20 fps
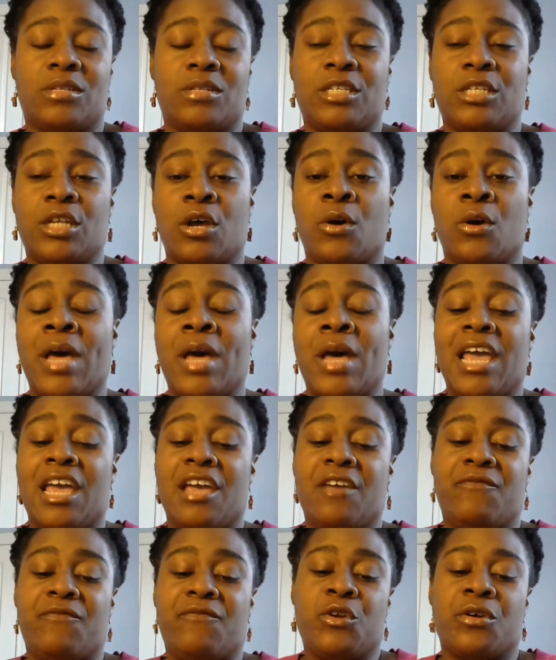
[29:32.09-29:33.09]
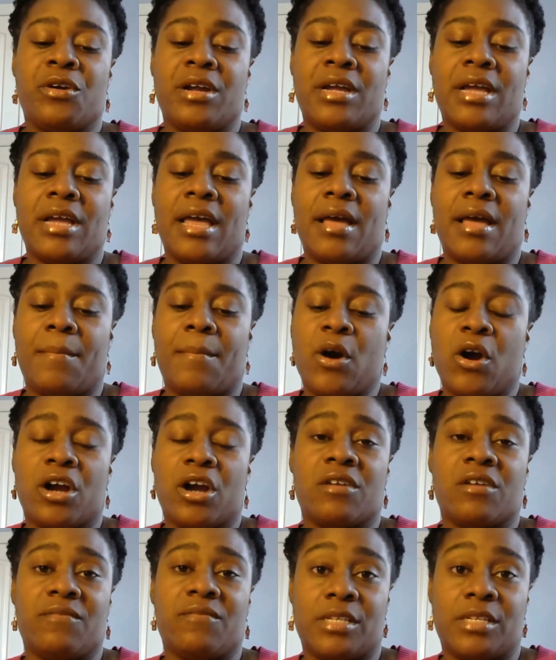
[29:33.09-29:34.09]
So if you're
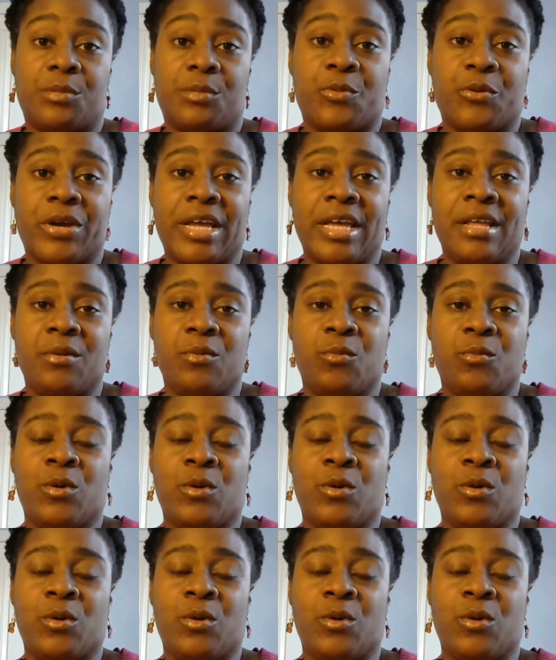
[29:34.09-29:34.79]
part of a sprint,